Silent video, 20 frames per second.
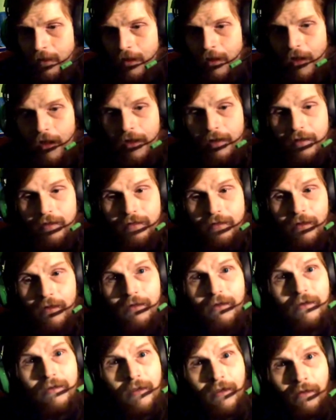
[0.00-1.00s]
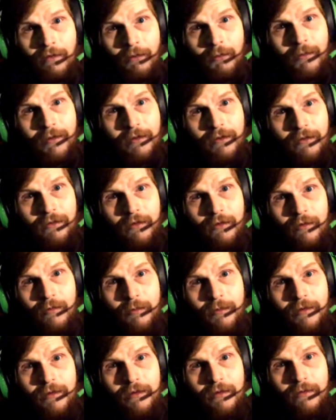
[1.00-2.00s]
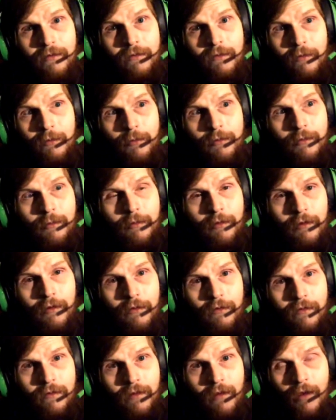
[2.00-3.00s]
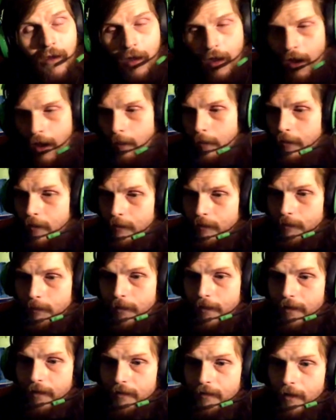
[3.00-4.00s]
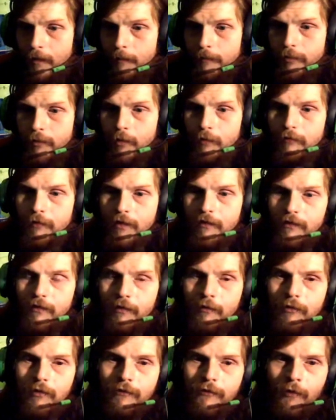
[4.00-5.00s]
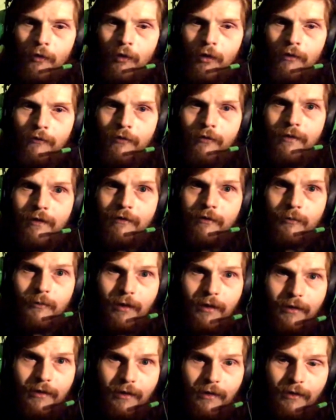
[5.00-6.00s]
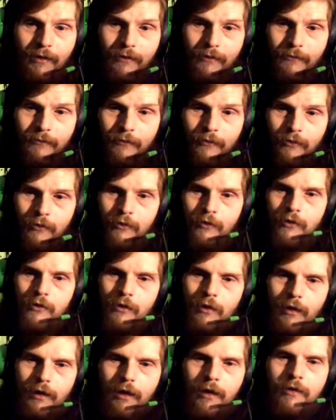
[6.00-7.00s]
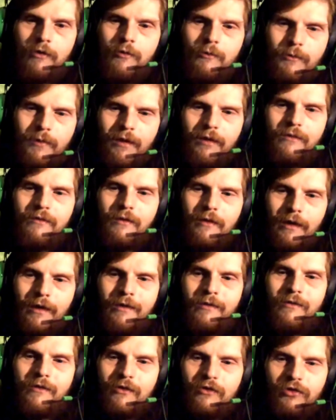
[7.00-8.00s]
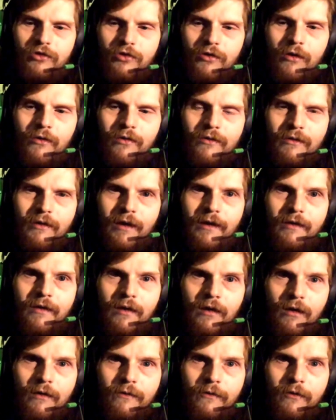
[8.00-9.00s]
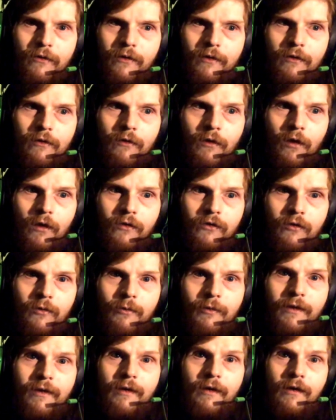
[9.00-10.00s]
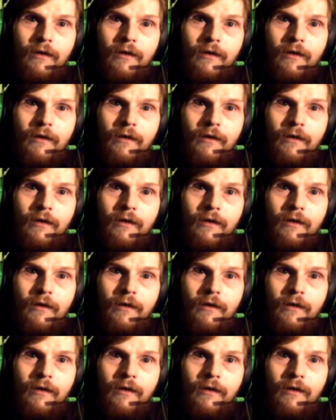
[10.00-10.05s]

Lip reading: I can tell you next week is going to be good too because I'm going to be picking up Pro Wrestling Revolver. That's my intermittent indie show that I cover. They're awesome. They